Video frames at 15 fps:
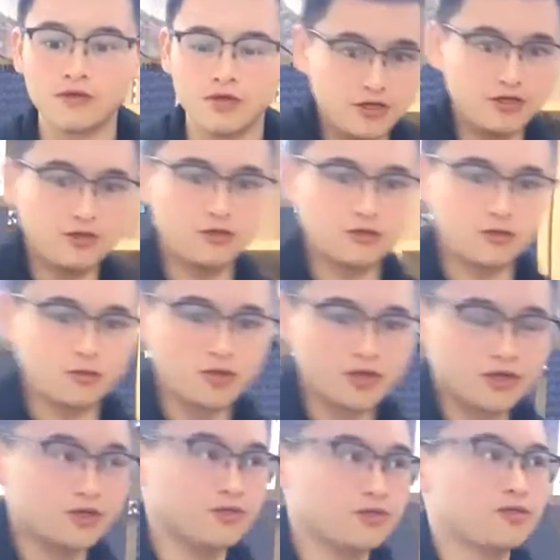Today is a
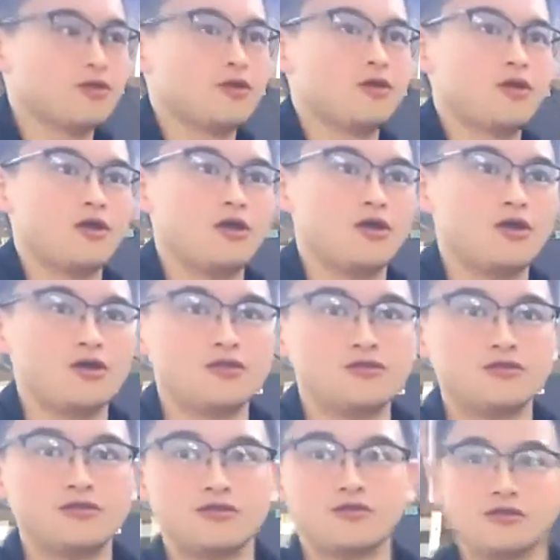weekend,
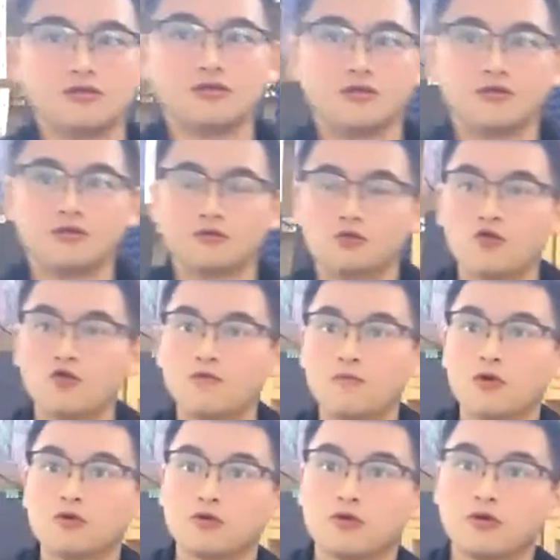and sorry for